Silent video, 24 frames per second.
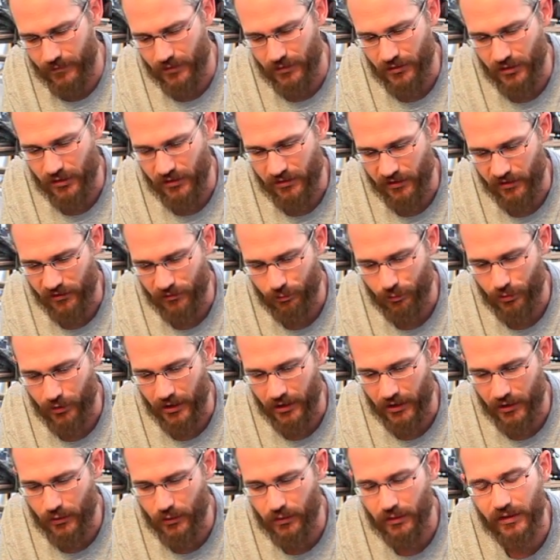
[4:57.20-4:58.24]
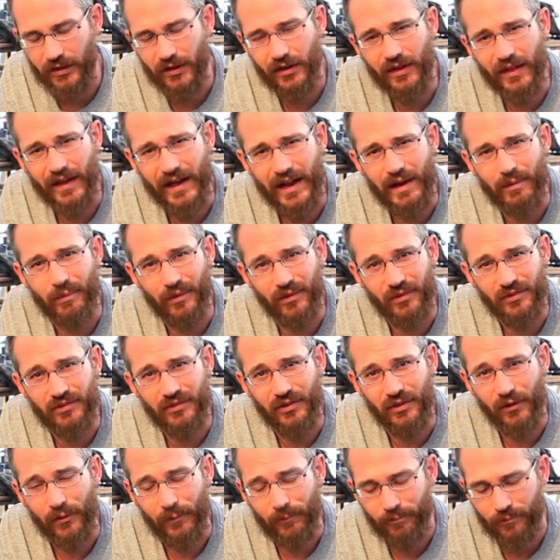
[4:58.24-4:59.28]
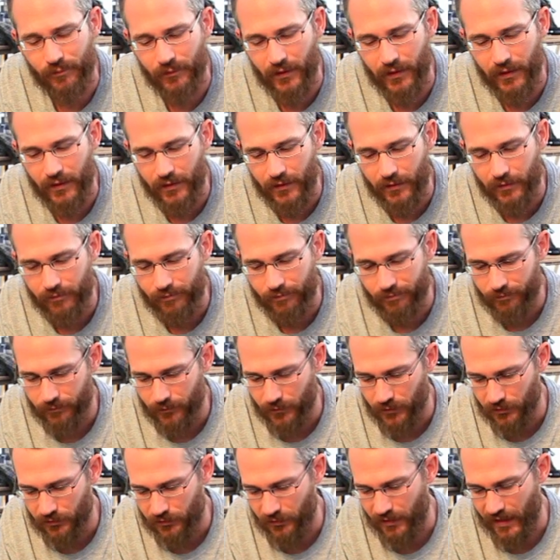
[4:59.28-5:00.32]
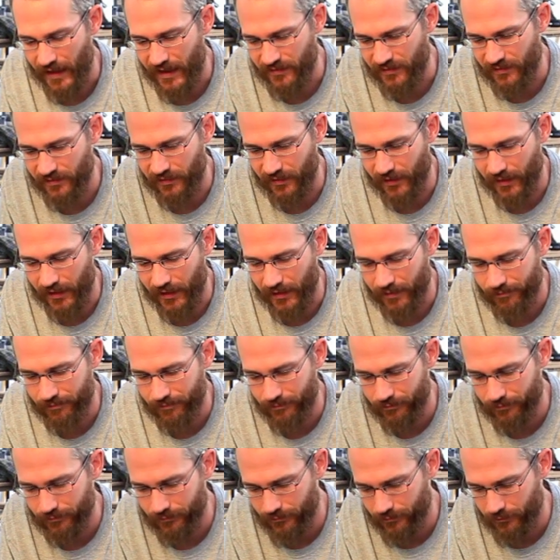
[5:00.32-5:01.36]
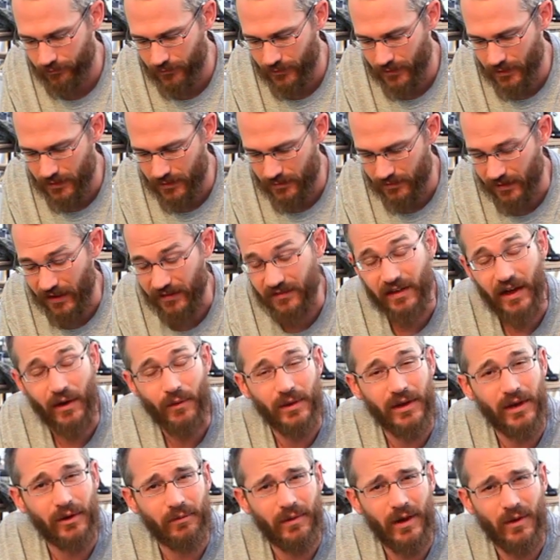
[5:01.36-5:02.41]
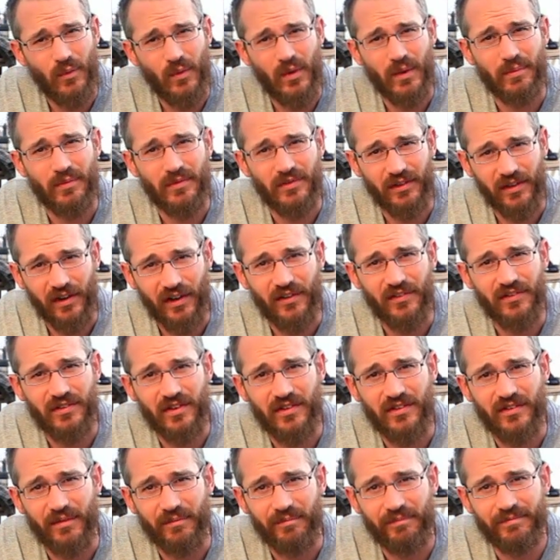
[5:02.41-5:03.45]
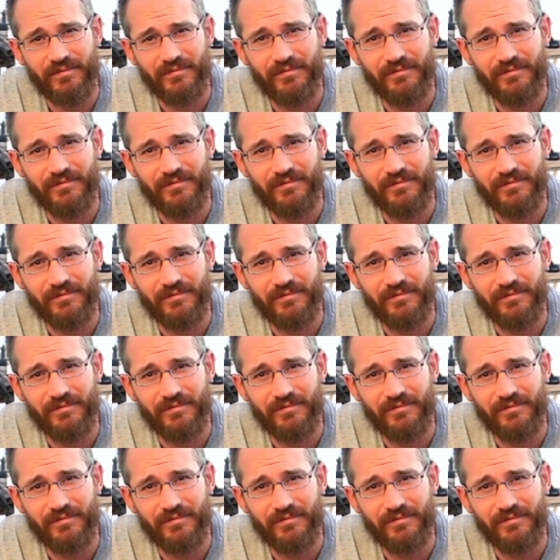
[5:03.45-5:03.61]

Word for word: they're just pretty cool little animals too. So that's, uh, that's how we get redworms in our system.